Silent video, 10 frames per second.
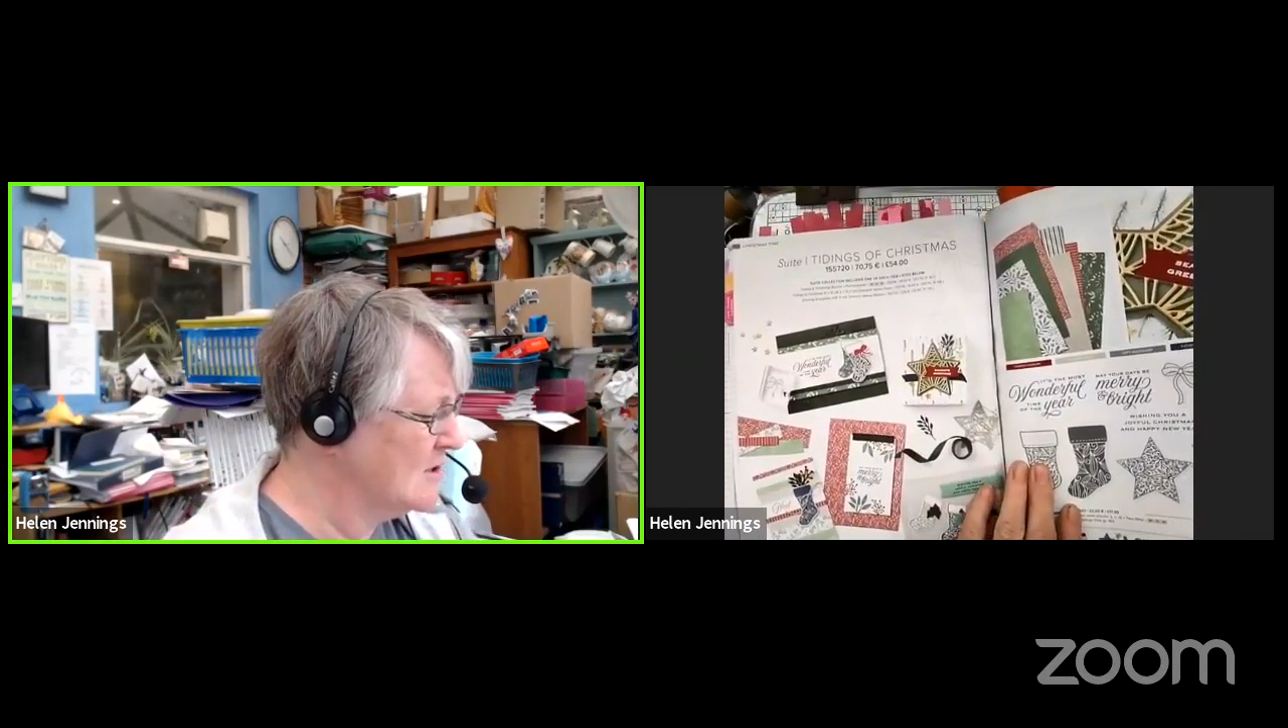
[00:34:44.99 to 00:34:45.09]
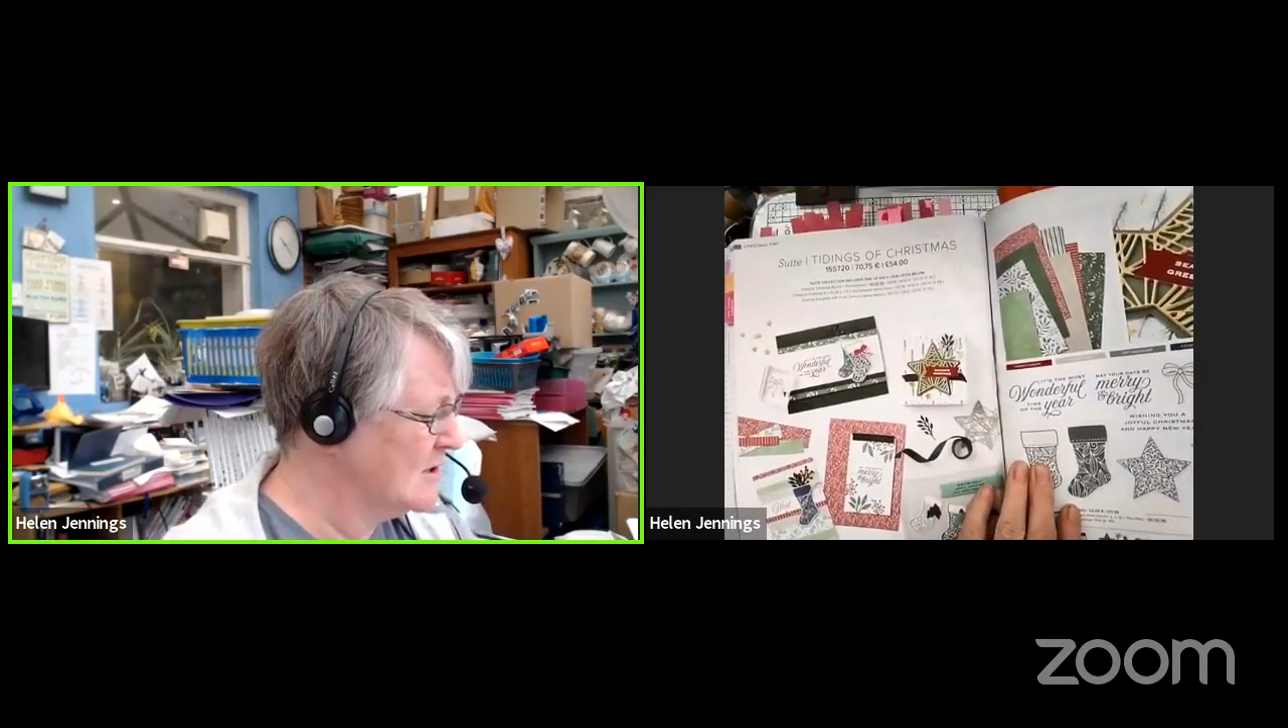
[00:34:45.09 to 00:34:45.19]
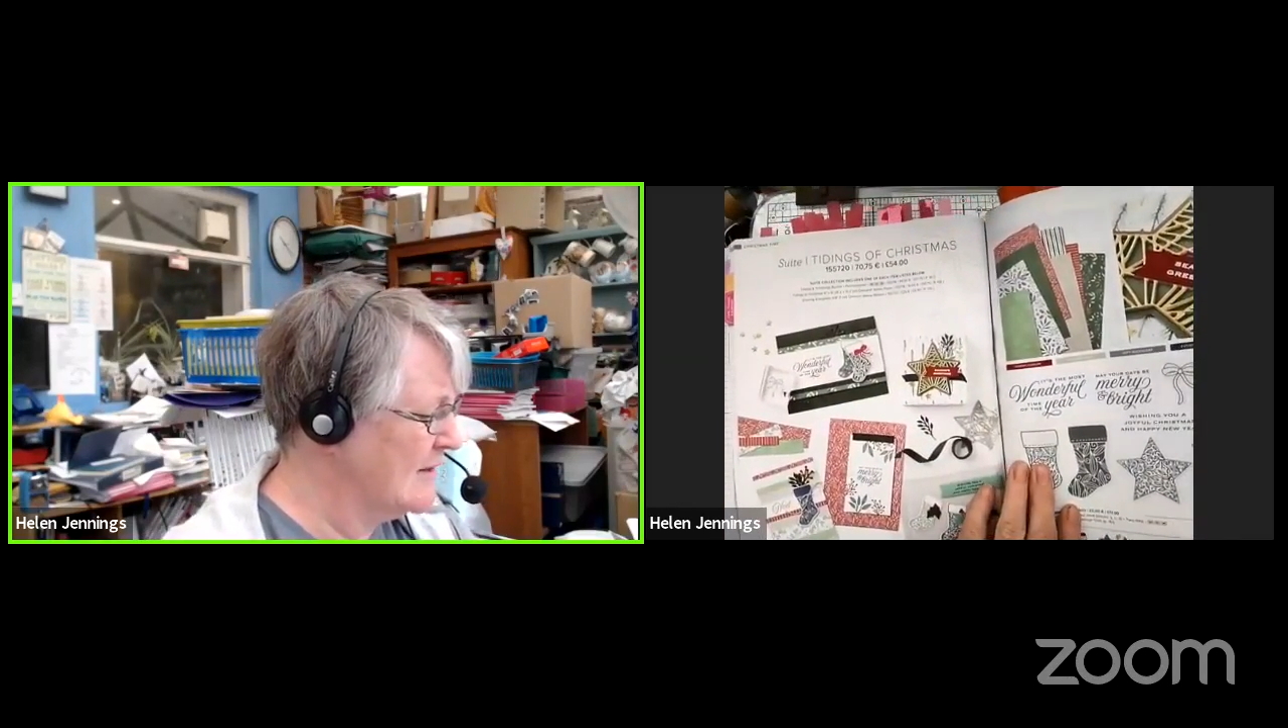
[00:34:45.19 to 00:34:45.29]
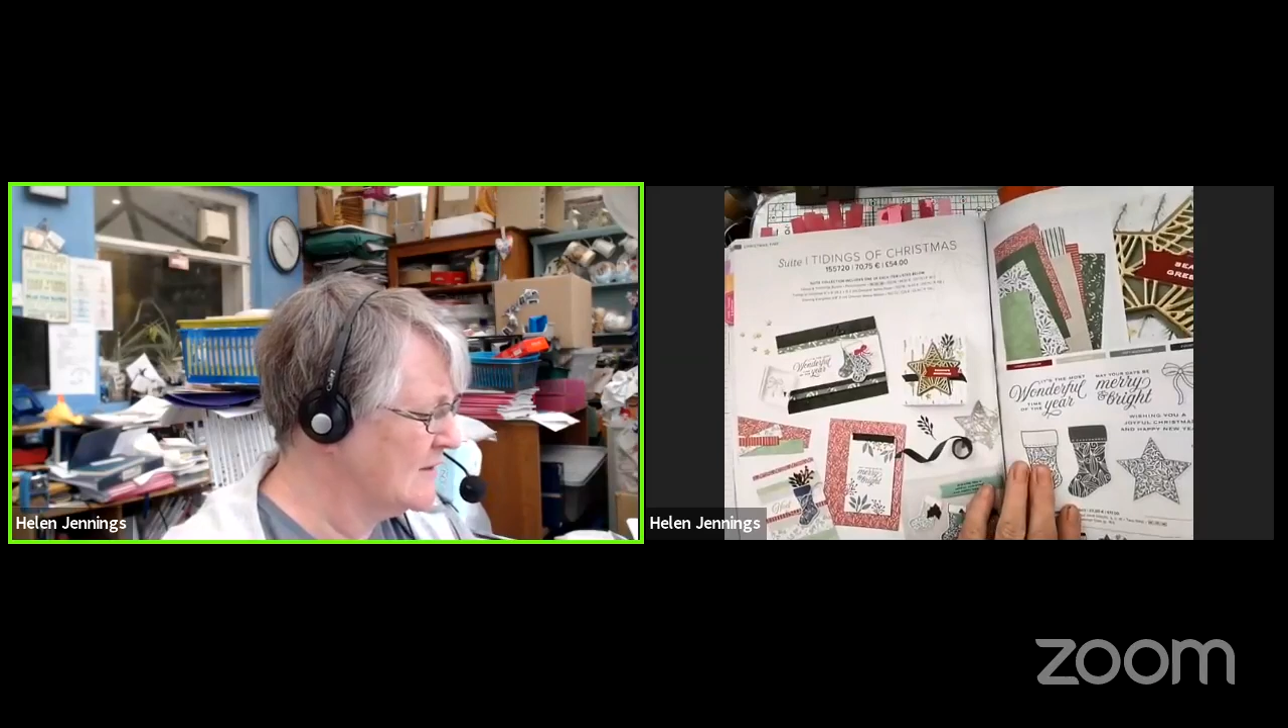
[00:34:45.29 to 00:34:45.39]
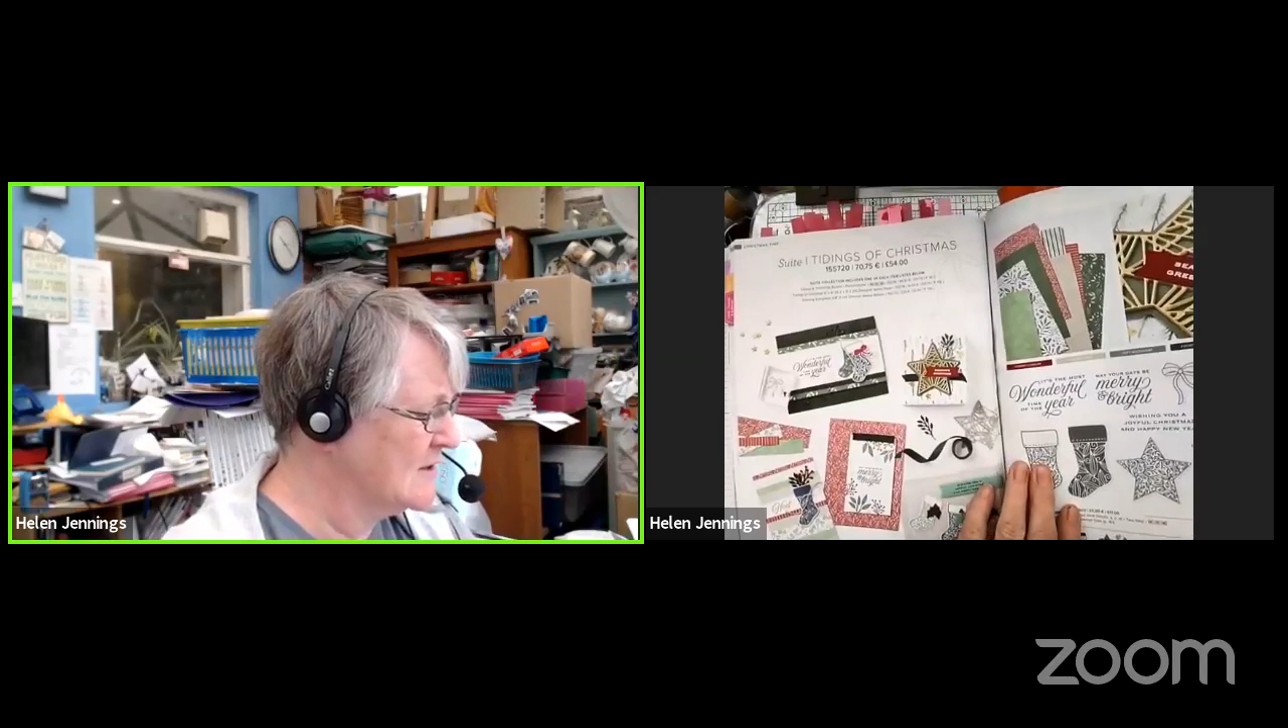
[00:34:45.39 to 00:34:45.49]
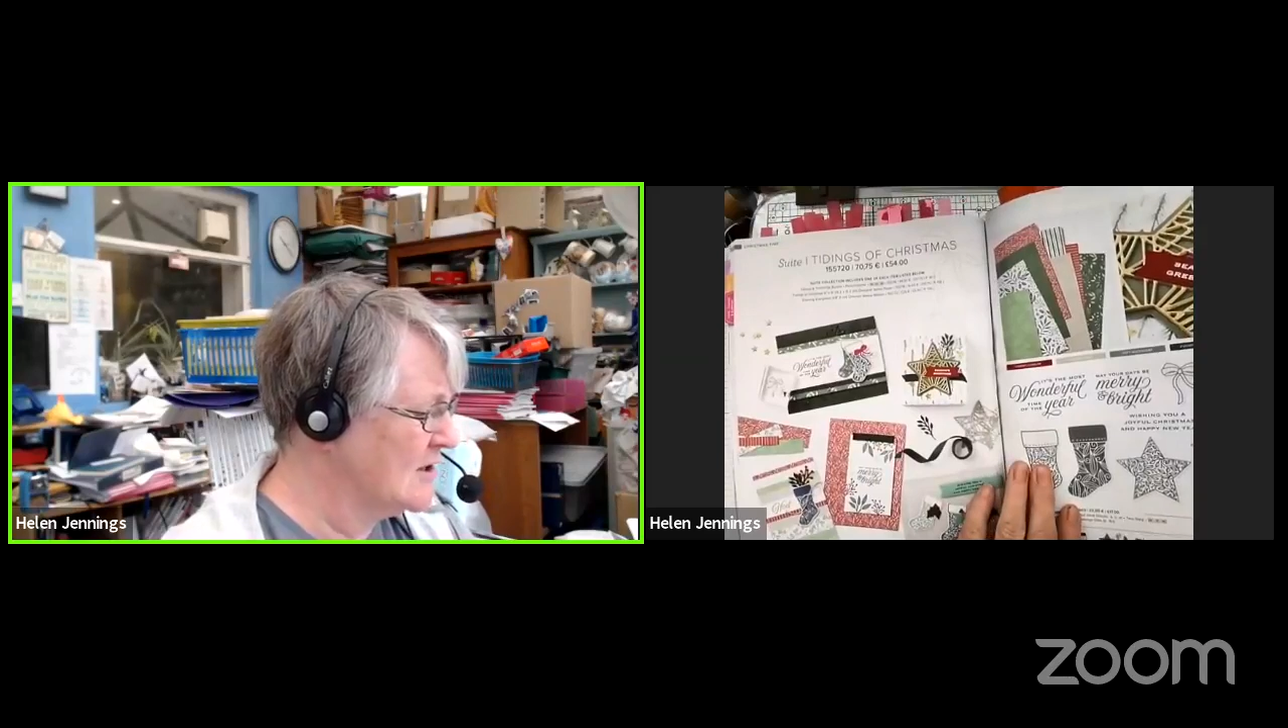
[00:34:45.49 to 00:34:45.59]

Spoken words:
you get the